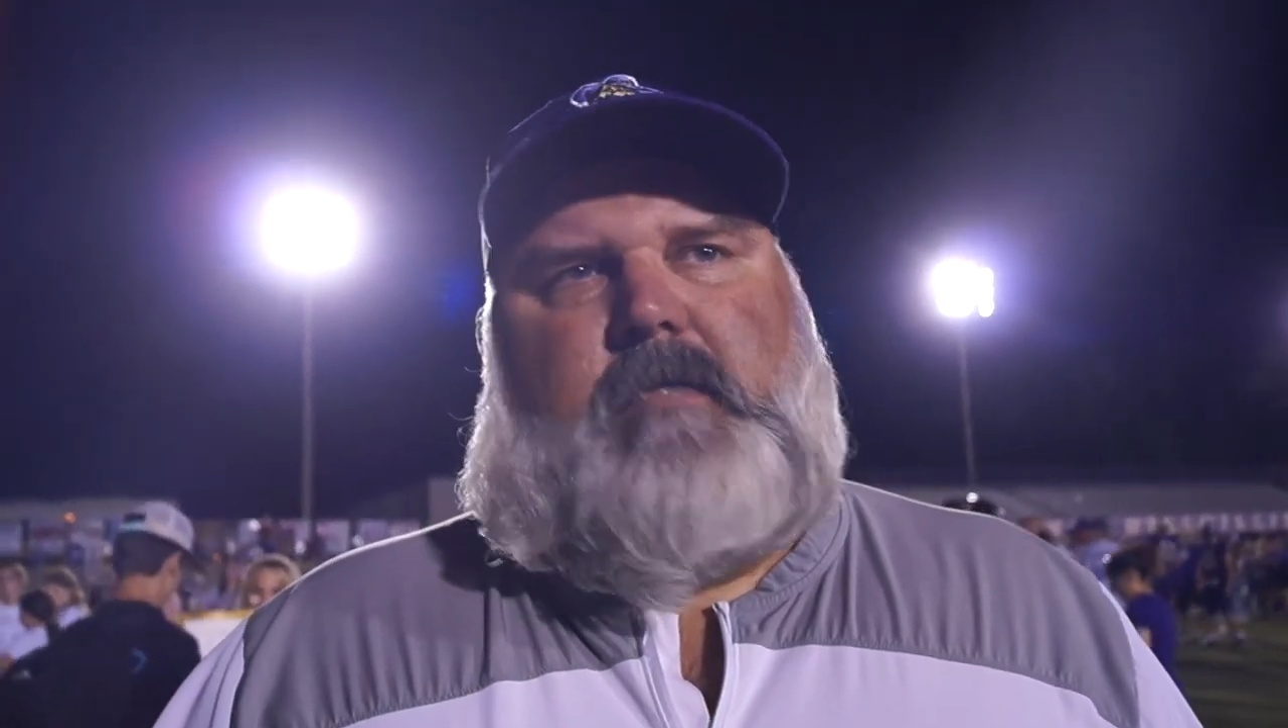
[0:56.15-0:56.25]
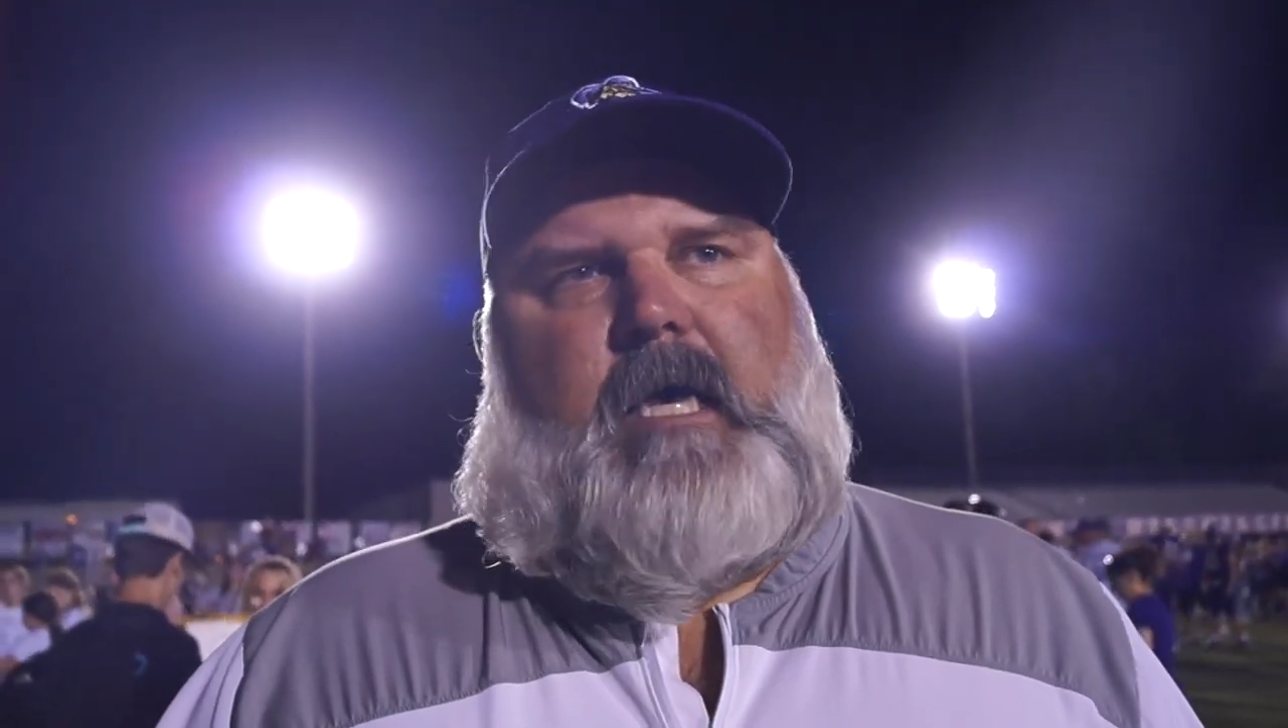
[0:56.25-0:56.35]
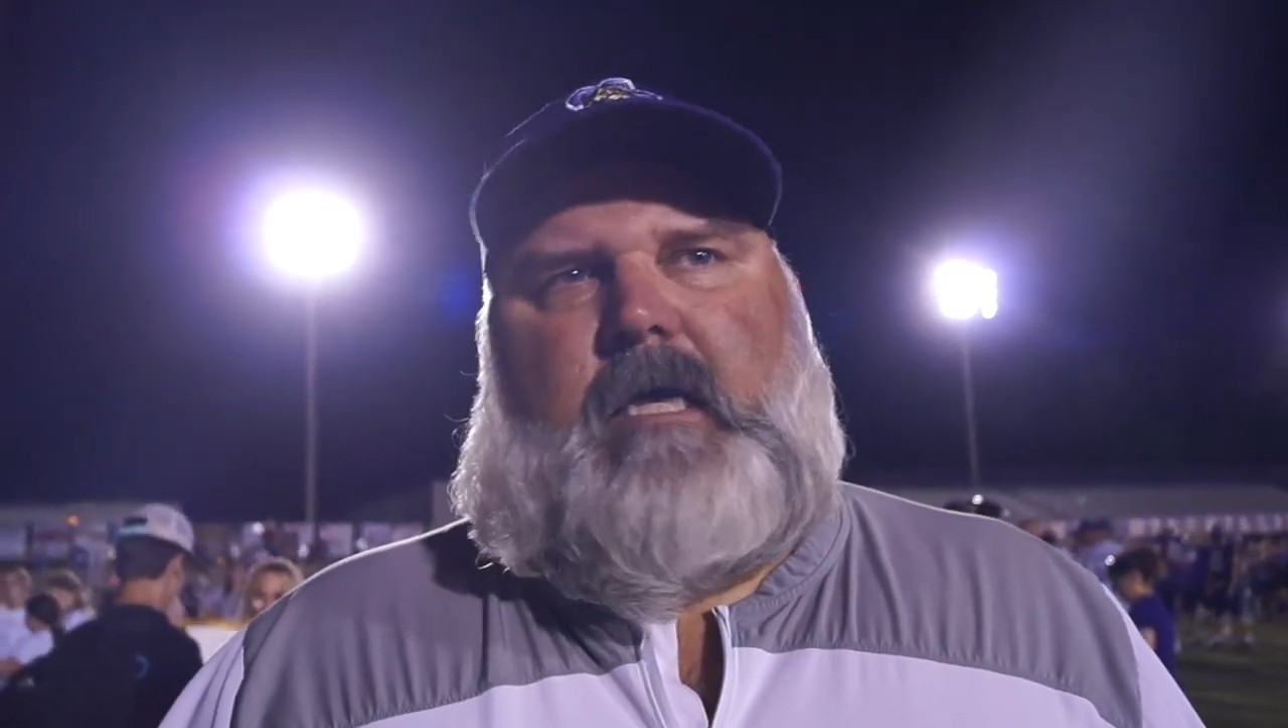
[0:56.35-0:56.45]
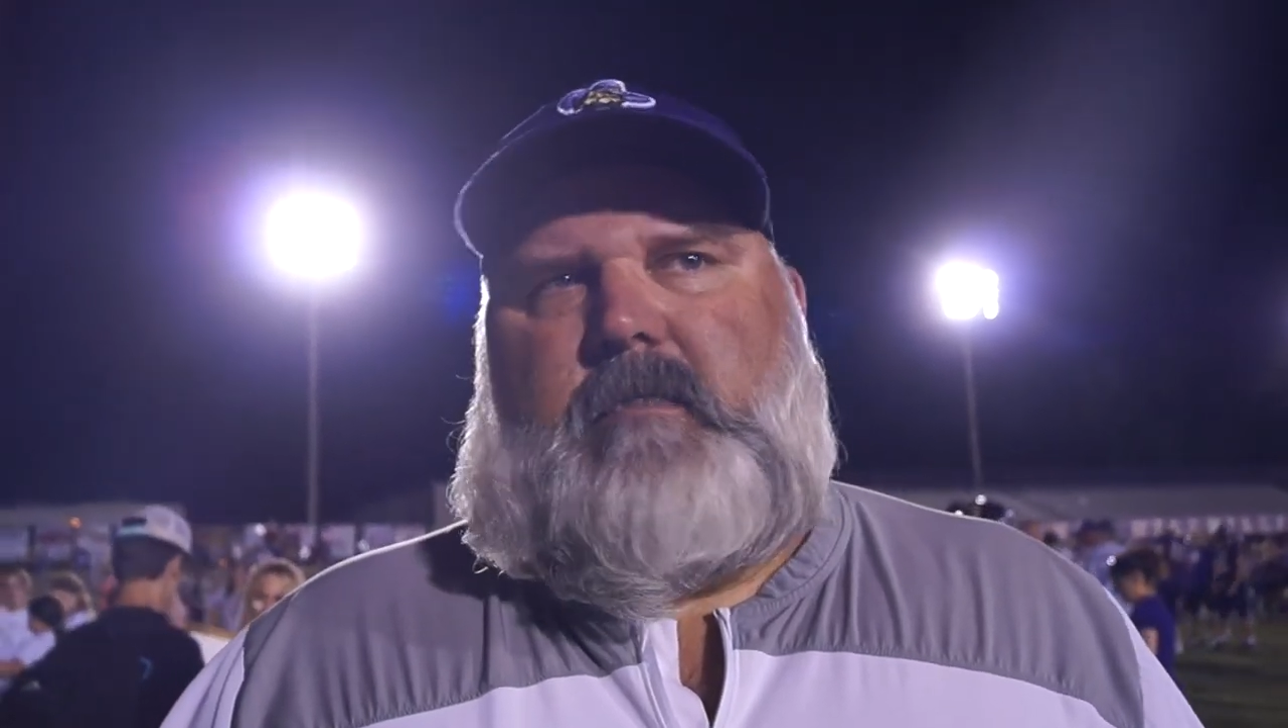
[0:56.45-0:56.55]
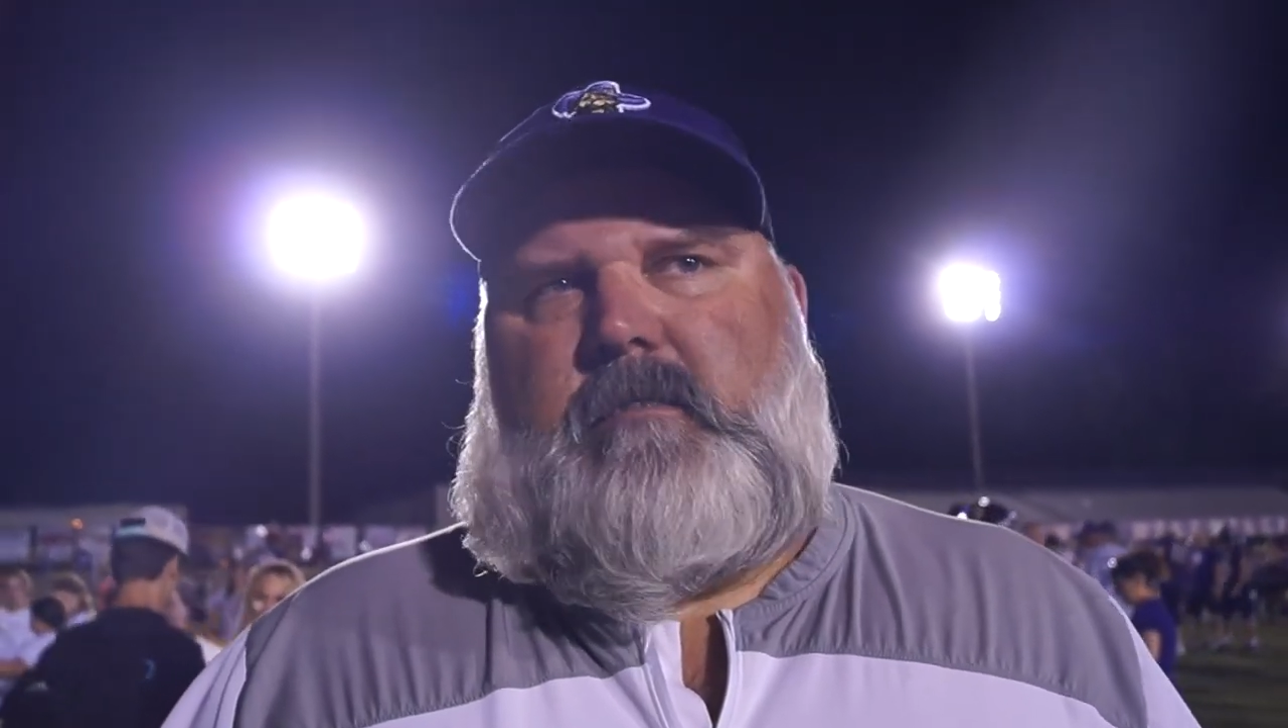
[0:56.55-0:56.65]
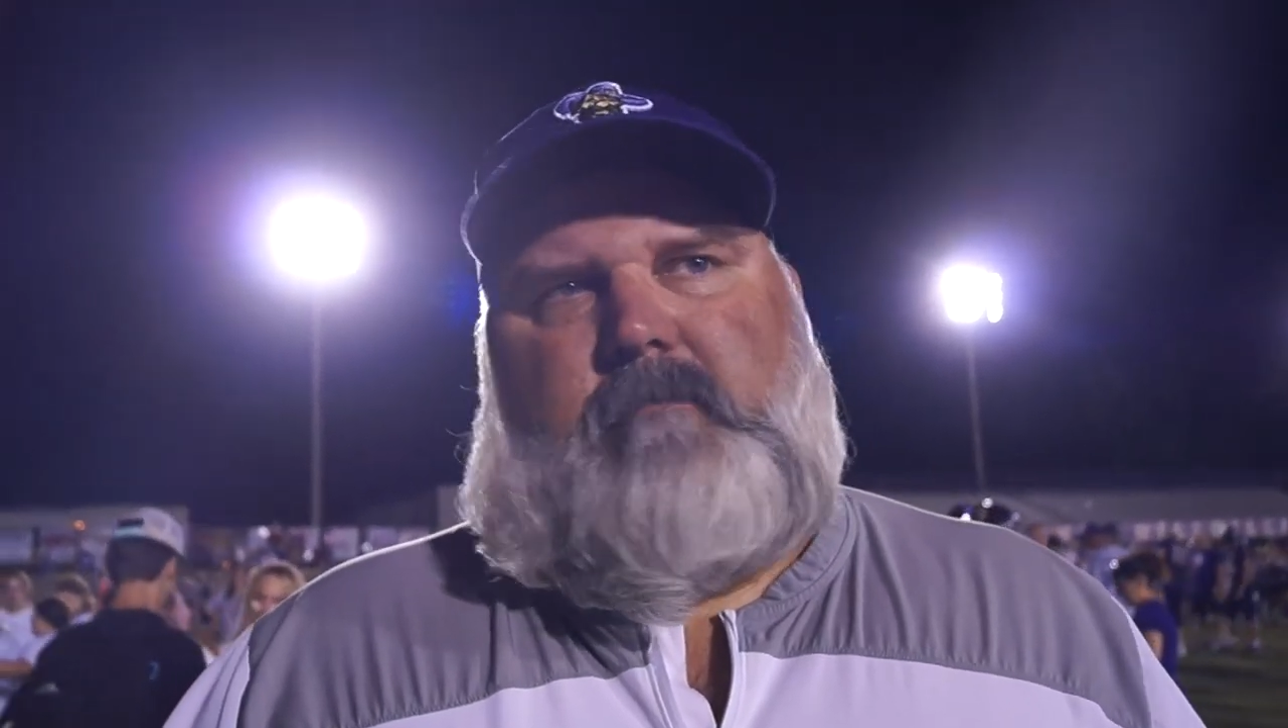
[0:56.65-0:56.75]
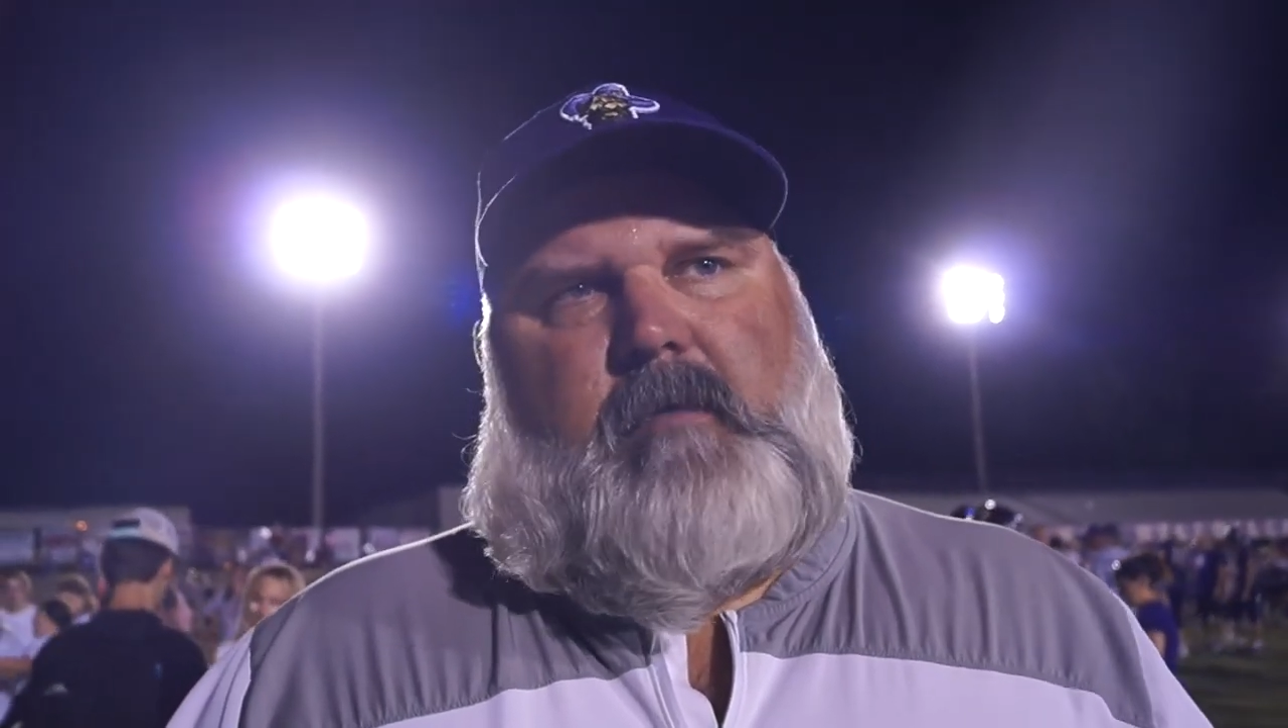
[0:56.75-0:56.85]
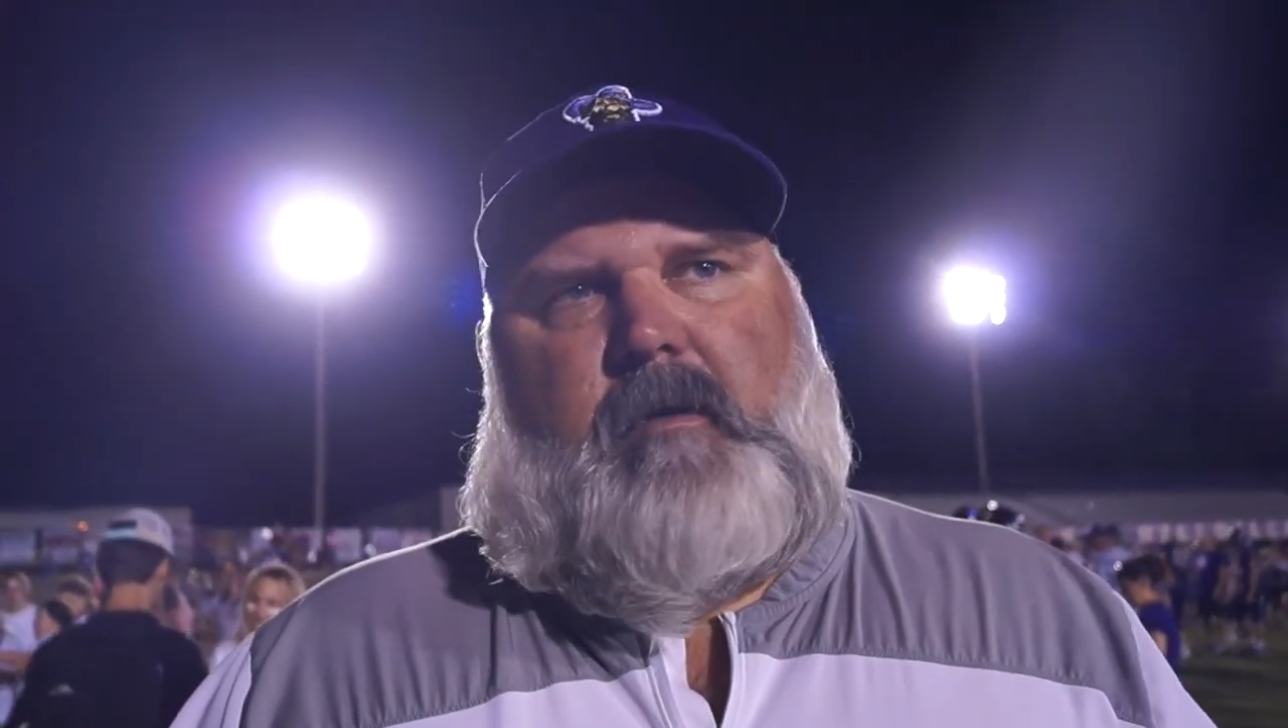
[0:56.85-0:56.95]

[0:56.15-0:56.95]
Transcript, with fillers: guys.